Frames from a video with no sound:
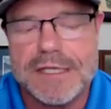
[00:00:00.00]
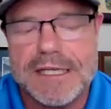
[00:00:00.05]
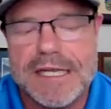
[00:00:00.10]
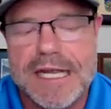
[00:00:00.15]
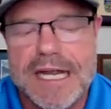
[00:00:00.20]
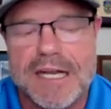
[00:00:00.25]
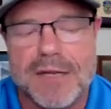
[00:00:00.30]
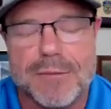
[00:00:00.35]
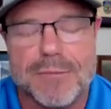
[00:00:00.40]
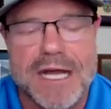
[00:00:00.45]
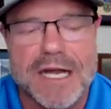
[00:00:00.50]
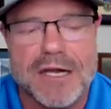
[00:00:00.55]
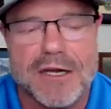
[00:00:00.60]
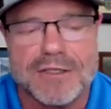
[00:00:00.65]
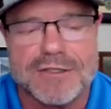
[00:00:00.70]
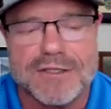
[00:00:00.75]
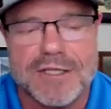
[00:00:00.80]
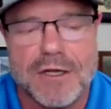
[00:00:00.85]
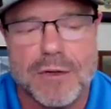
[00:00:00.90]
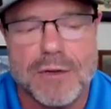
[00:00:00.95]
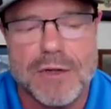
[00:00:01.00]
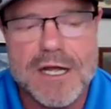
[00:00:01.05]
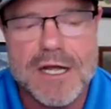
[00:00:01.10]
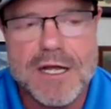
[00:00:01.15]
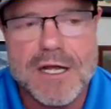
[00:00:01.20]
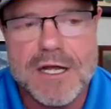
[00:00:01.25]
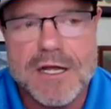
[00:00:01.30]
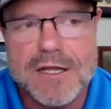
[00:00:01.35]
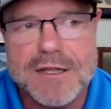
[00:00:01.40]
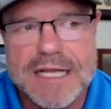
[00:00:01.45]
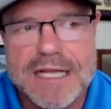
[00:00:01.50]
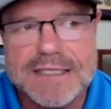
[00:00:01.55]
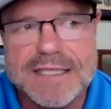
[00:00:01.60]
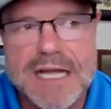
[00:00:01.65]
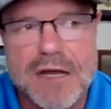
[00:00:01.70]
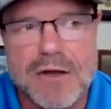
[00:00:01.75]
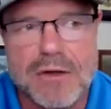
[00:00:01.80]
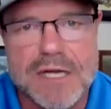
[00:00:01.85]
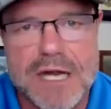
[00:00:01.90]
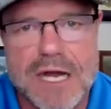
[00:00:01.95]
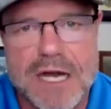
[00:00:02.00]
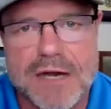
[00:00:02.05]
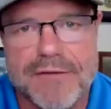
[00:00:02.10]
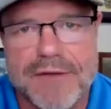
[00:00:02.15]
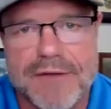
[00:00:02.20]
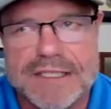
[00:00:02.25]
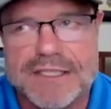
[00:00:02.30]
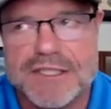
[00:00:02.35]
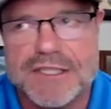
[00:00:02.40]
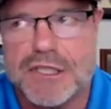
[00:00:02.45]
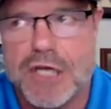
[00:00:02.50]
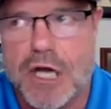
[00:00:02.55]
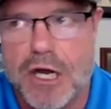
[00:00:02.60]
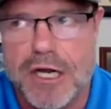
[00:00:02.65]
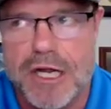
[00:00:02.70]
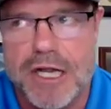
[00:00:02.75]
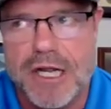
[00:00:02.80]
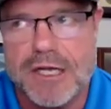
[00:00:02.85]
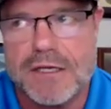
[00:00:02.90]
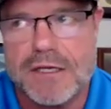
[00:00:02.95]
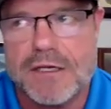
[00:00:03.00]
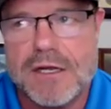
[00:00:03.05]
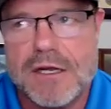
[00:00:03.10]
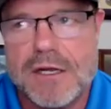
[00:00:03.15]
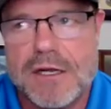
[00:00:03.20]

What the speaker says: getting better. So that's how kind of it started.